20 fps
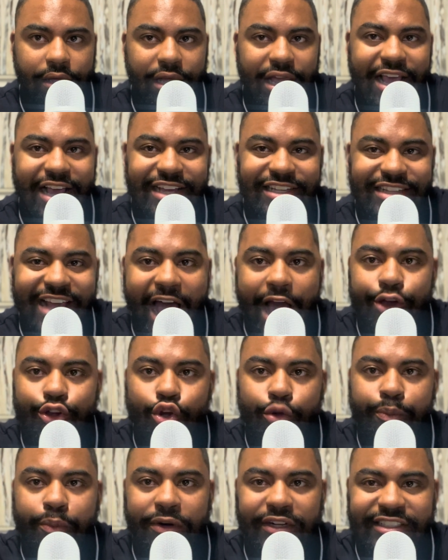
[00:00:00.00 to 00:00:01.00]
It's how
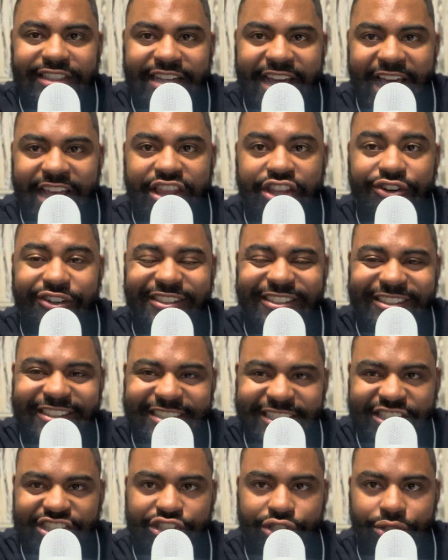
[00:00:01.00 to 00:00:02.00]
you protect your
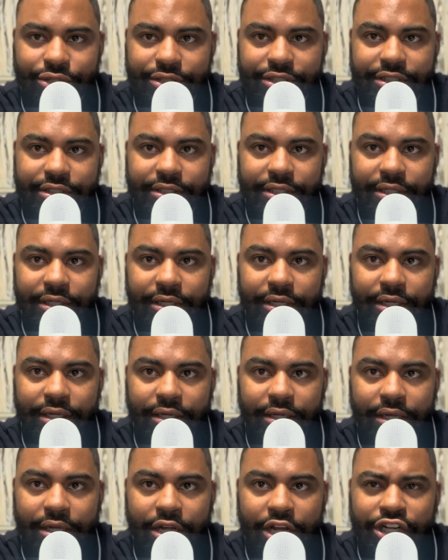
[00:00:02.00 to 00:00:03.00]
sisters.
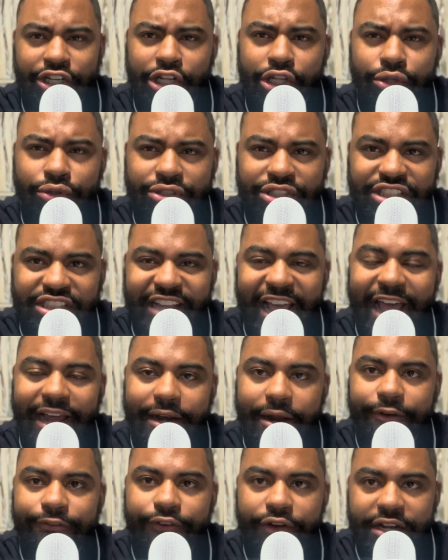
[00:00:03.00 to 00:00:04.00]
Do you
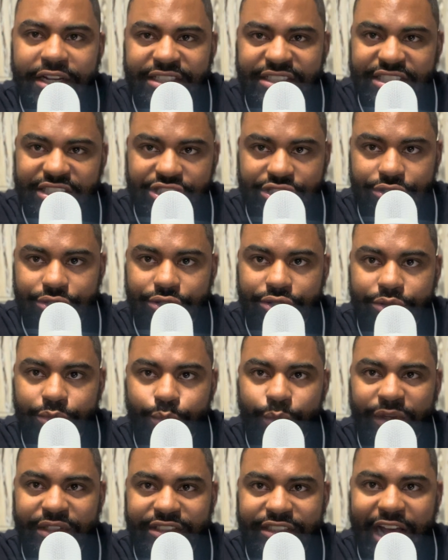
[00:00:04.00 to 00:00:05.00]
stand up for your sisters
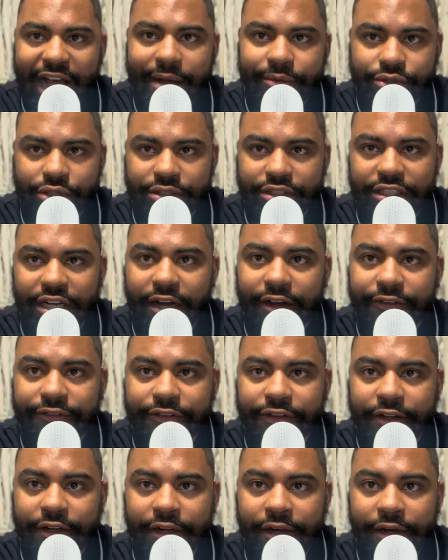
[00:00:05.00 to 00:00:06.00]
when times are
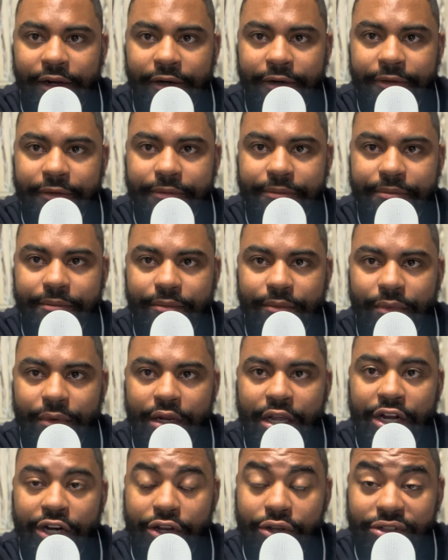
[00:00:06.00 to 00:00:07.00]
tough?
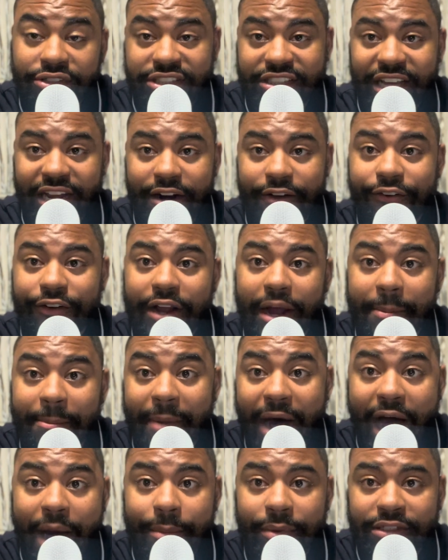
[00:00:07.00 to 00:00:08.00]
Do you stand up for your
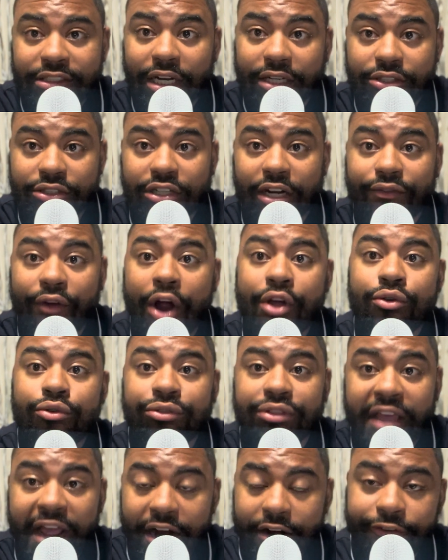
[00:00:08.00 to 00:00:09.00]
mom when times are tough? Are you
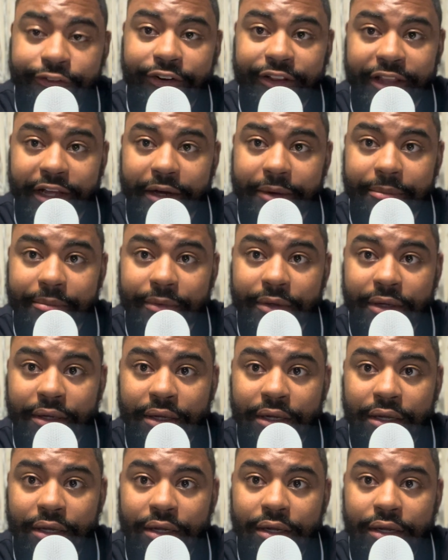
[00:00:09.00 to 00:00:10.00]
there for them?
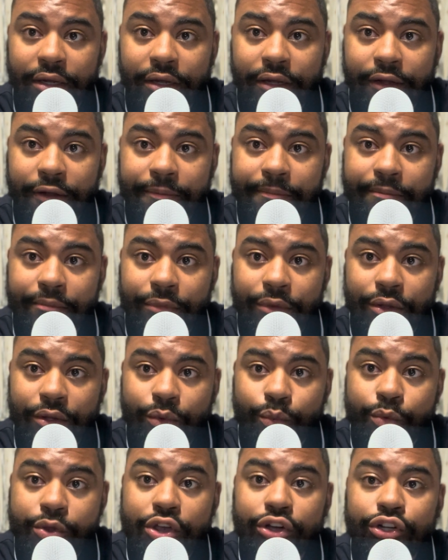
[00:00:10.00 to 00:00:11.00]

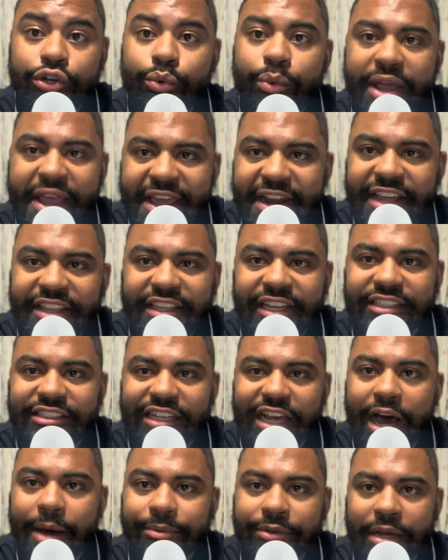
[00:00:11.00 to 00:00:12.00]
Would you do anything
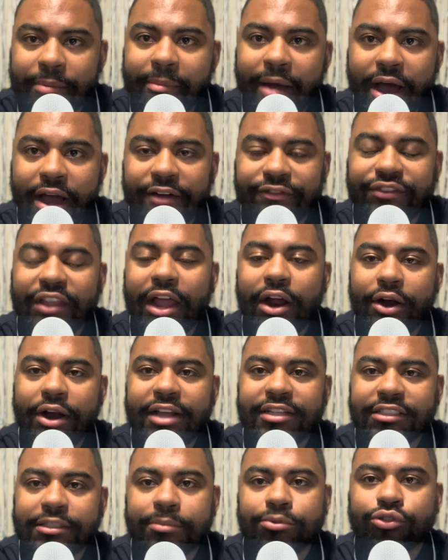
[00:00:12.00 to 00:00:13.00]
to help them out if they are
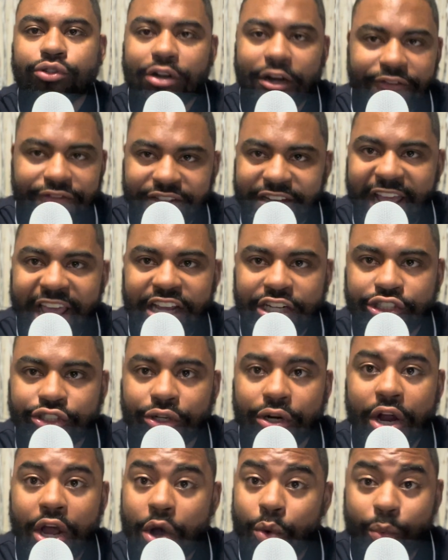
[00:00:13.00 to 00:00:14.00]
in some sort of
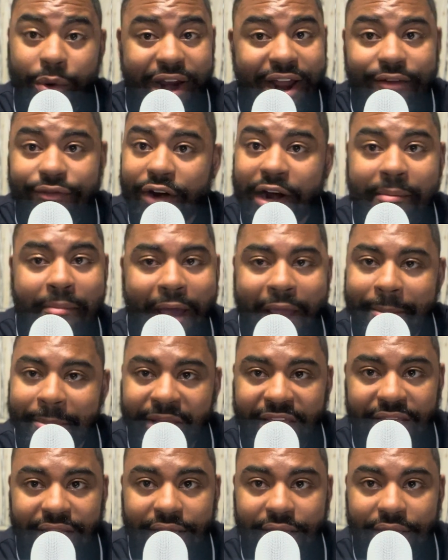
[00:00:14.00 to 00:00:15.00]
danger, whatever it may be?